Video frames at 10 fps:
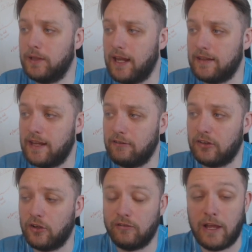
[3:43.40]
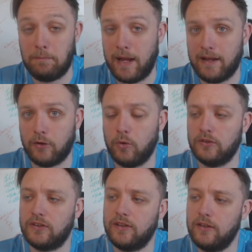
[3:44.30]
be getting there is sort of like pack
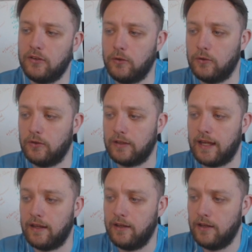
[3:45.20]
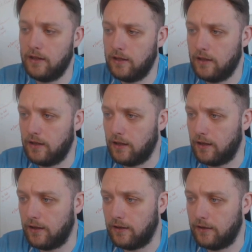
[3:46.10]
quantity. So you could get
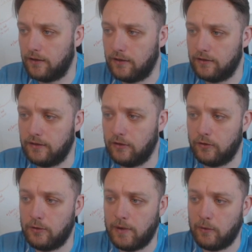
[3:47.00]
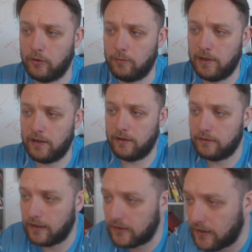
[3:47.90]
you might want to buy,
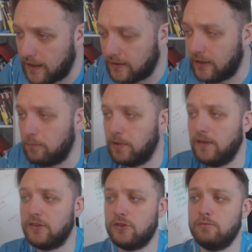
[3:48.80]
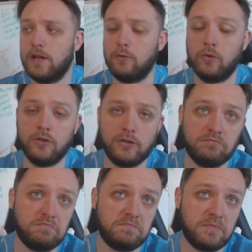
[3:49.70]
that's an 18 piece, you might want
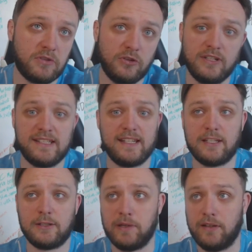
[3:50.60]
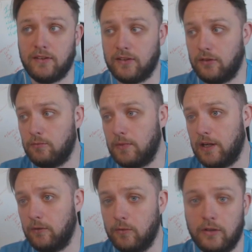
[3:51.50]
a 36 piece, you
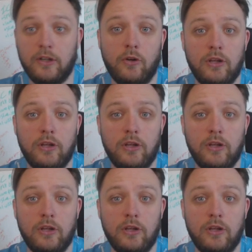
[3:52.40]
might want,